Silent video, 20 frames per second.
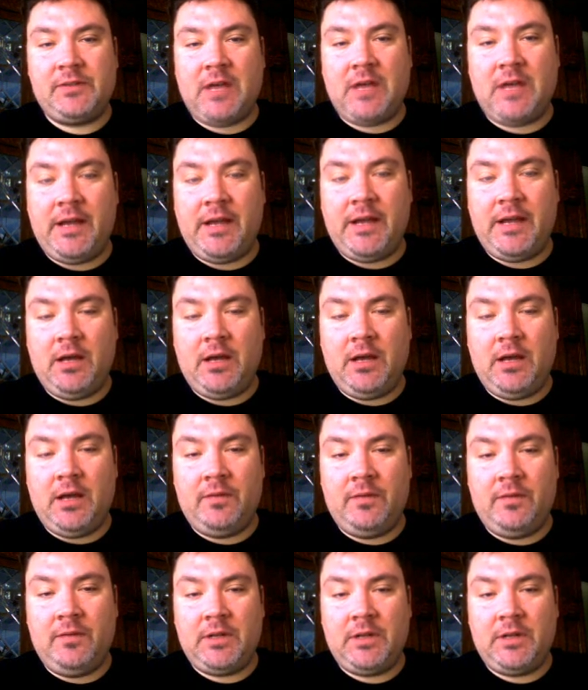side
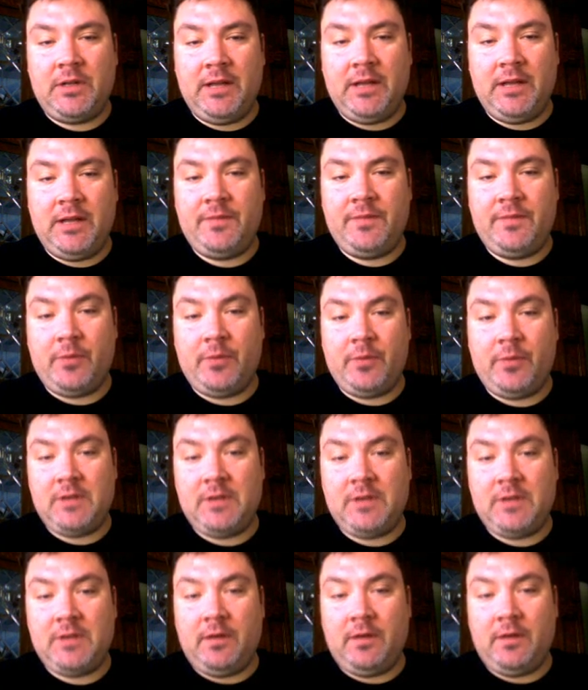of the cliff, the
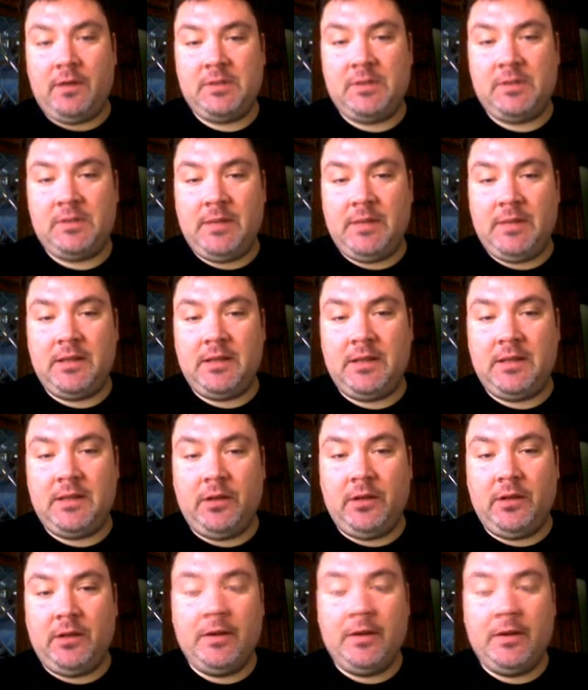priest obviously being the
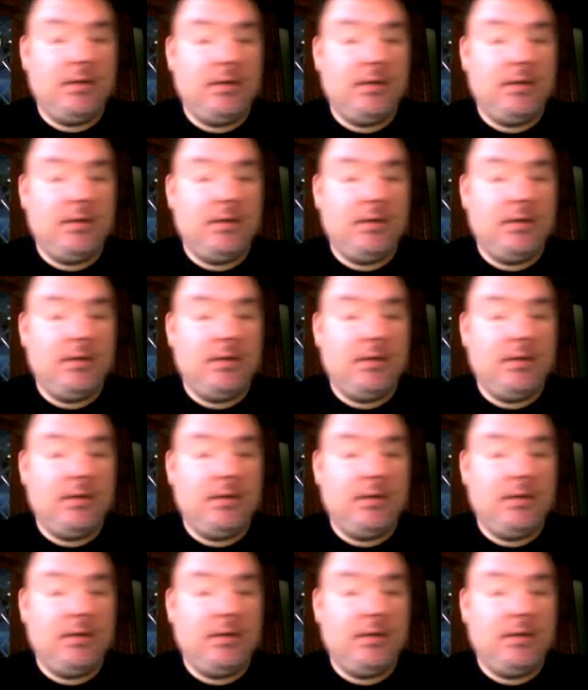killer,